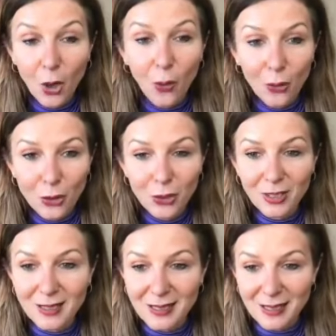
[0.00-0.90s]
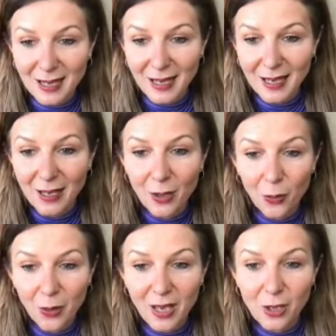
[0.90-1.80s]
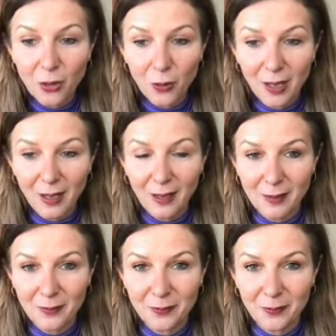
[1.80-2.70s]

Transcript: or you can stay where you are.